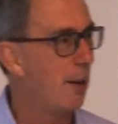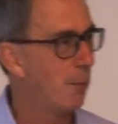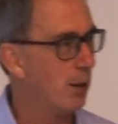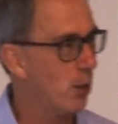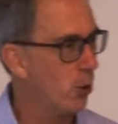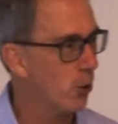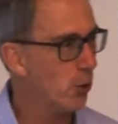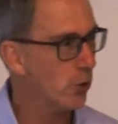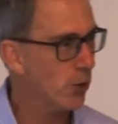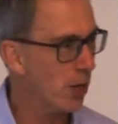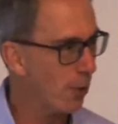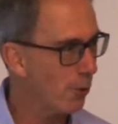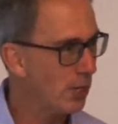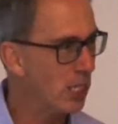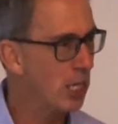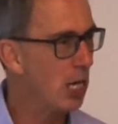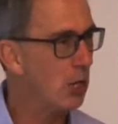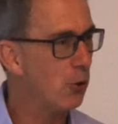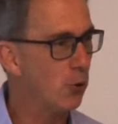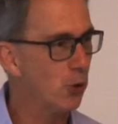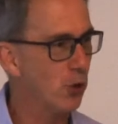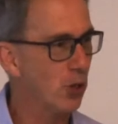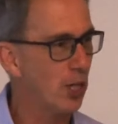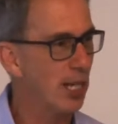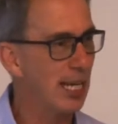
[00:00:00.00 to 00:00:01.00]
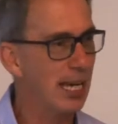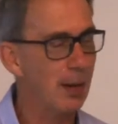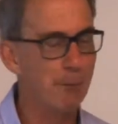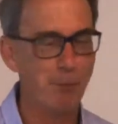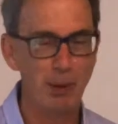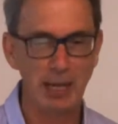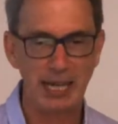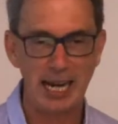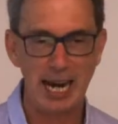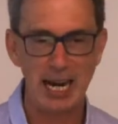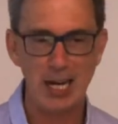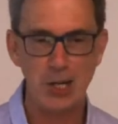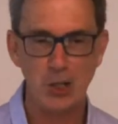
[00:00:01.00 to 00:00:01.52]
It also has interesting
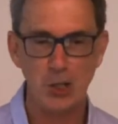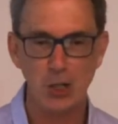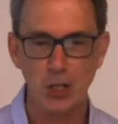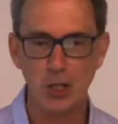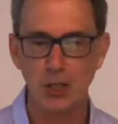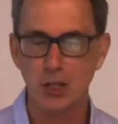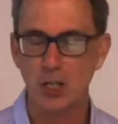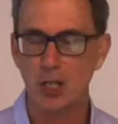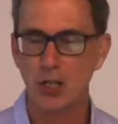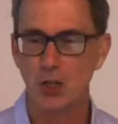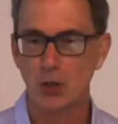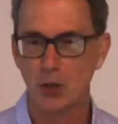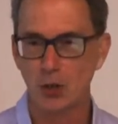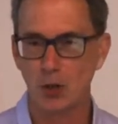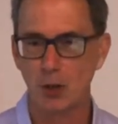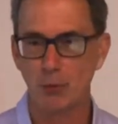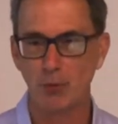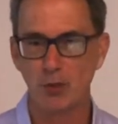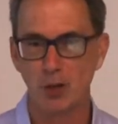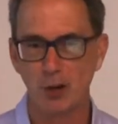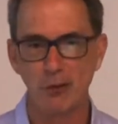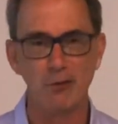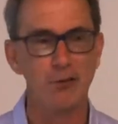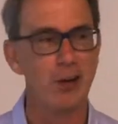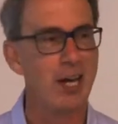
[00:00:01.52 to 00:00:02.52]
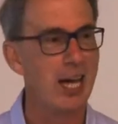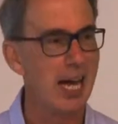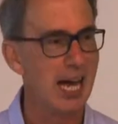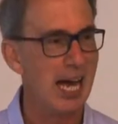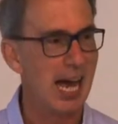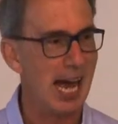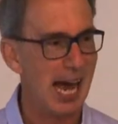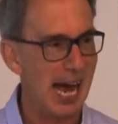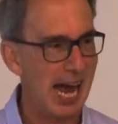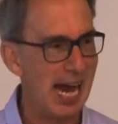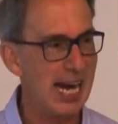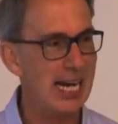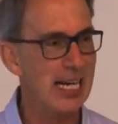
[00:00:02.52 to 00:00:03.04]
implications in terms of
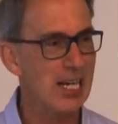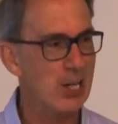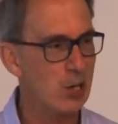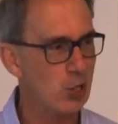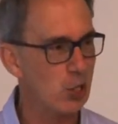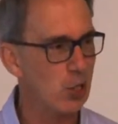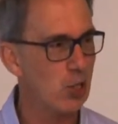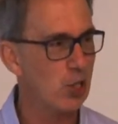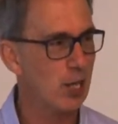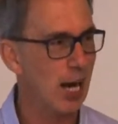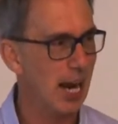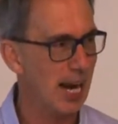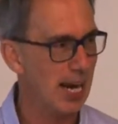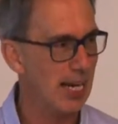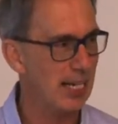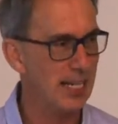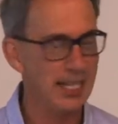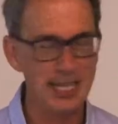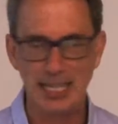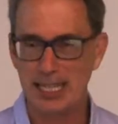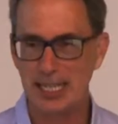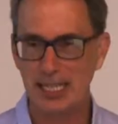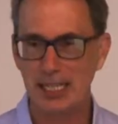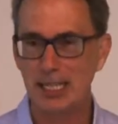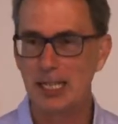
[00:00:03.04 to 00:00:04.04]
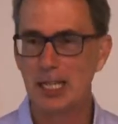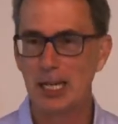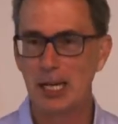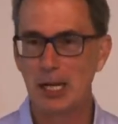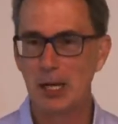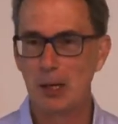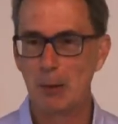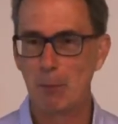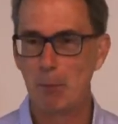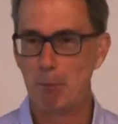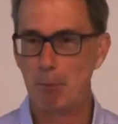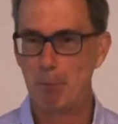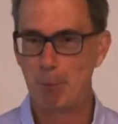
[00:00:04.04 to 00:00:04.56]
understanding
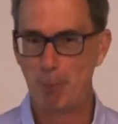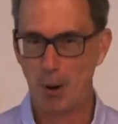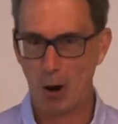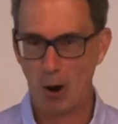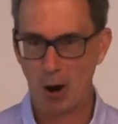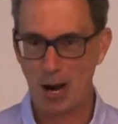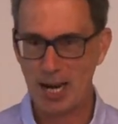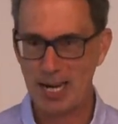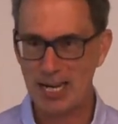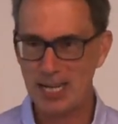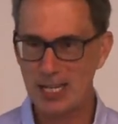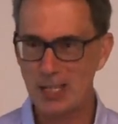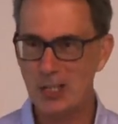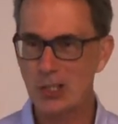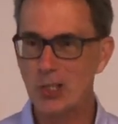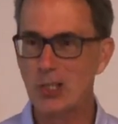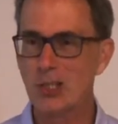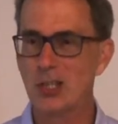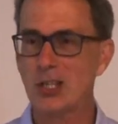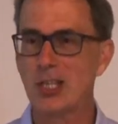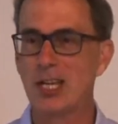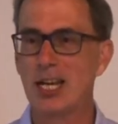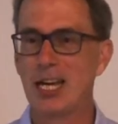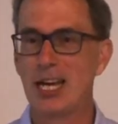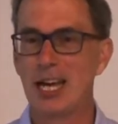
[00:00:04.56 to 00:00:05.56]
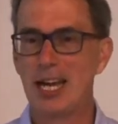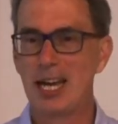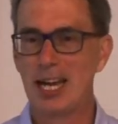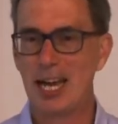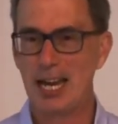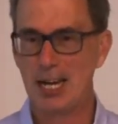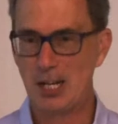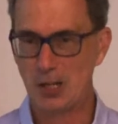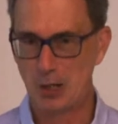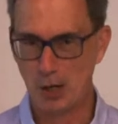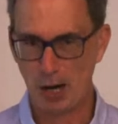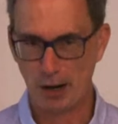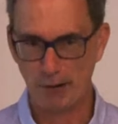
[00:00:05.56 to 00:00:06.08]
bias
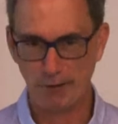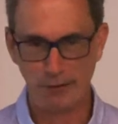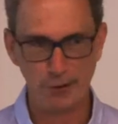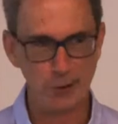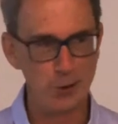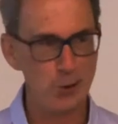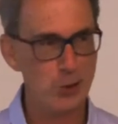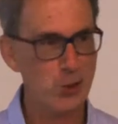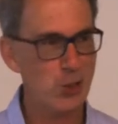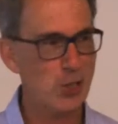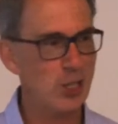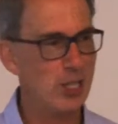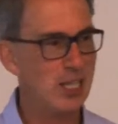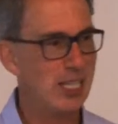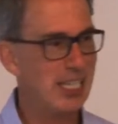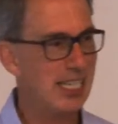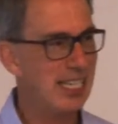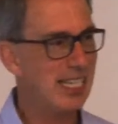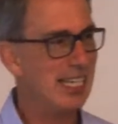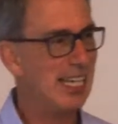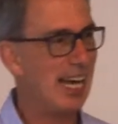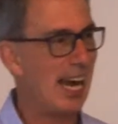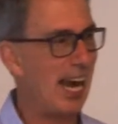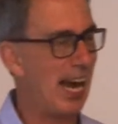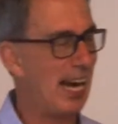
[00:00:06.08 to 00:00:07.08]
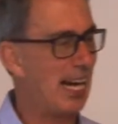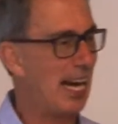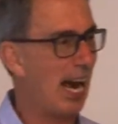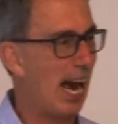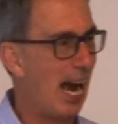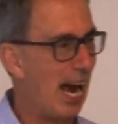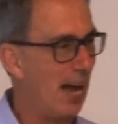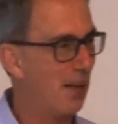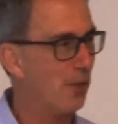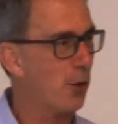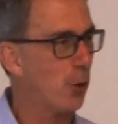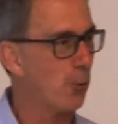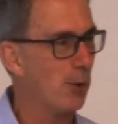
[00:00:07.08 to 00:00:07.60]
and diversity and
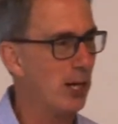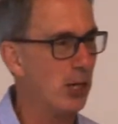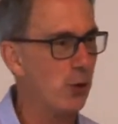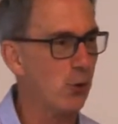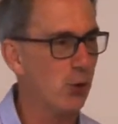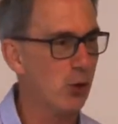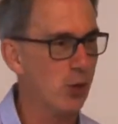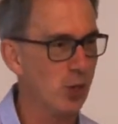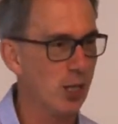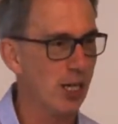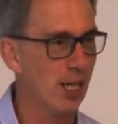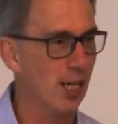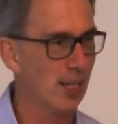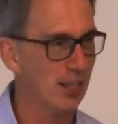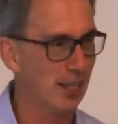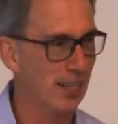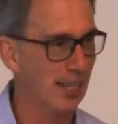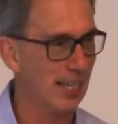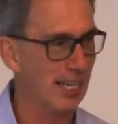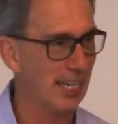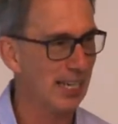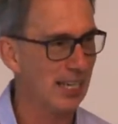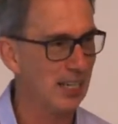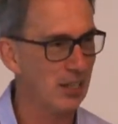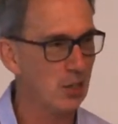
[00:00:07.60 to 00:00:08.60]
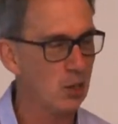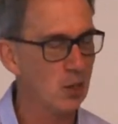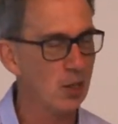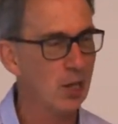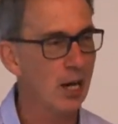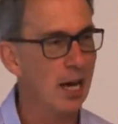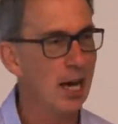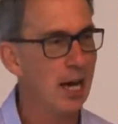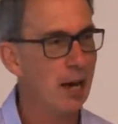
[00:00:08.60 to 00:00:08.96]
other interesting things.